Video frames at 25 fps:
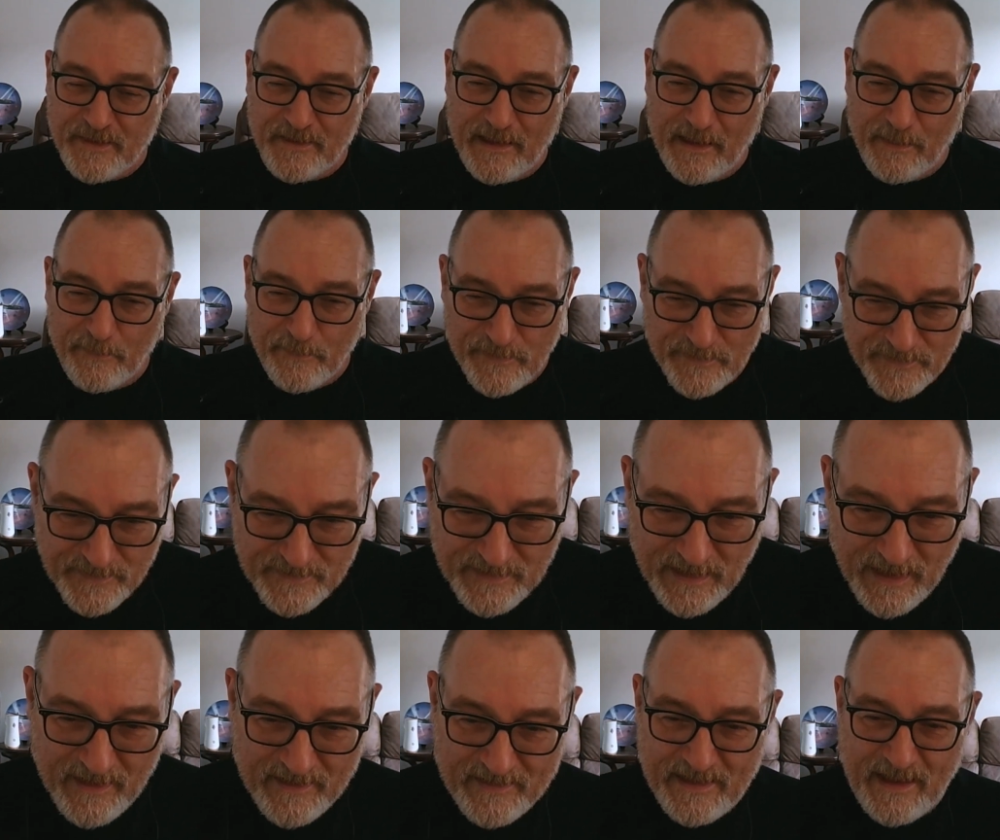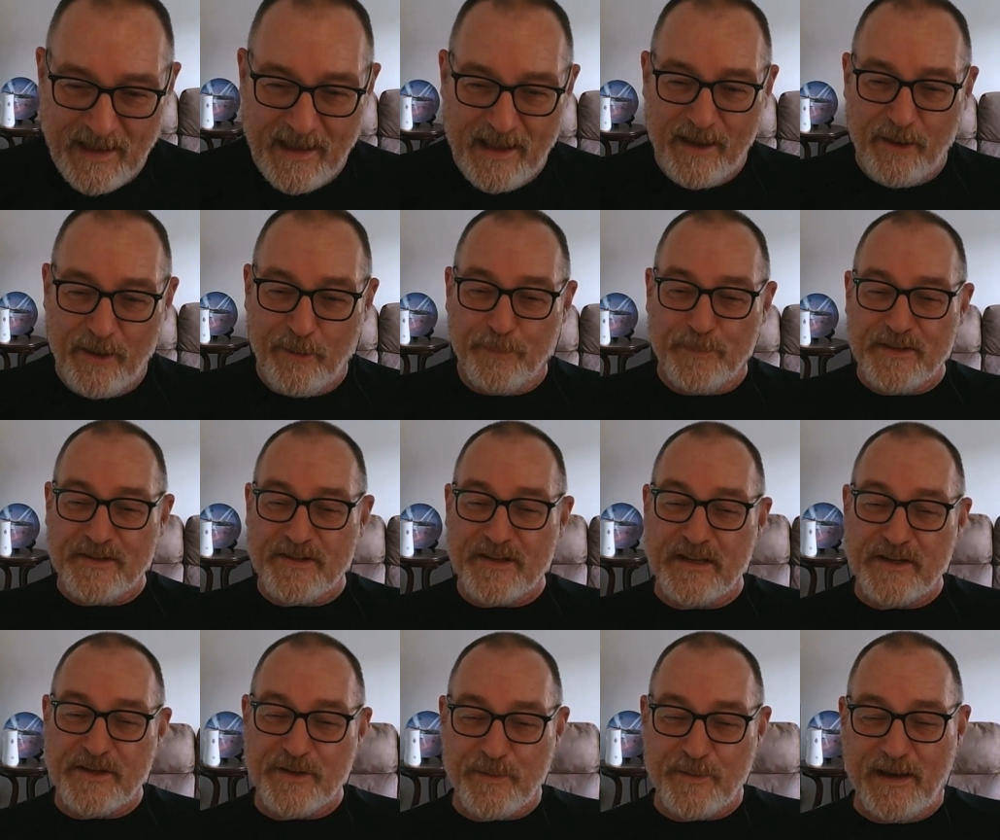So that
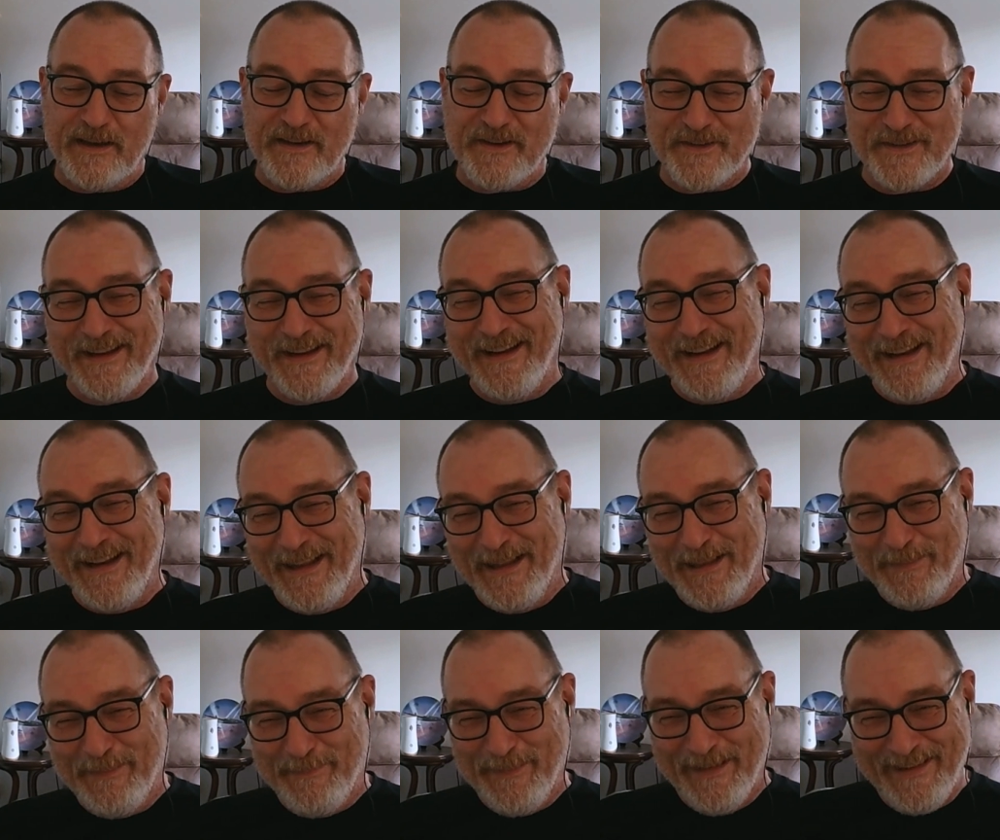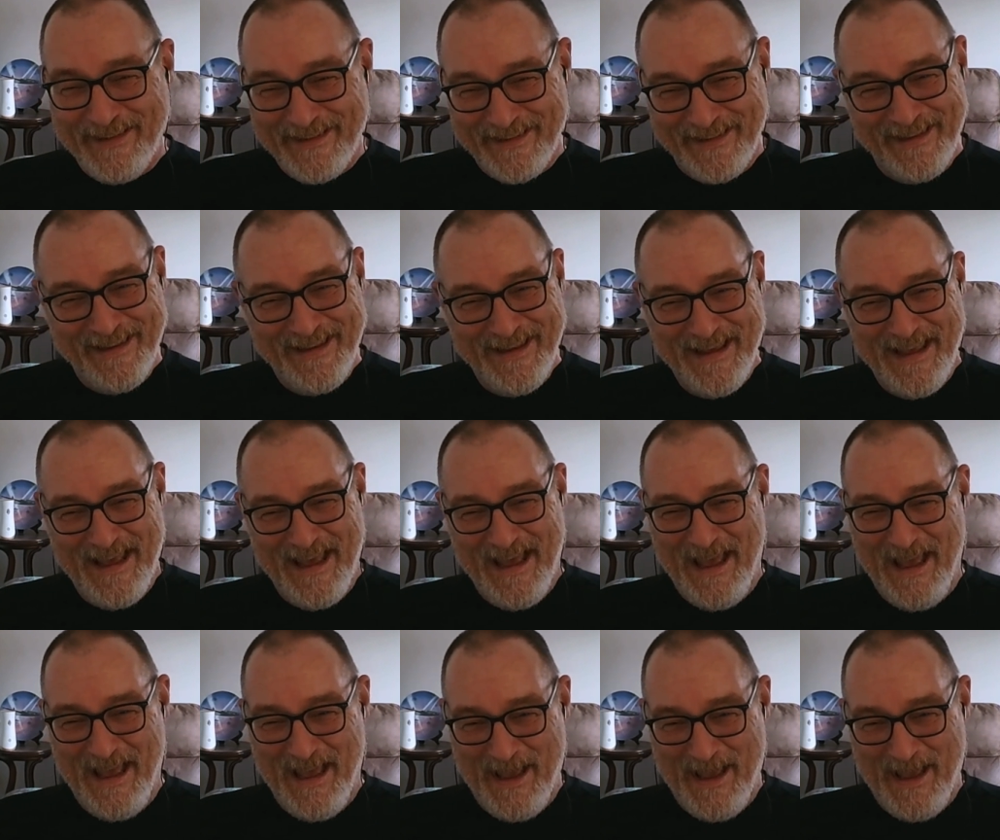helped the situation a little bit.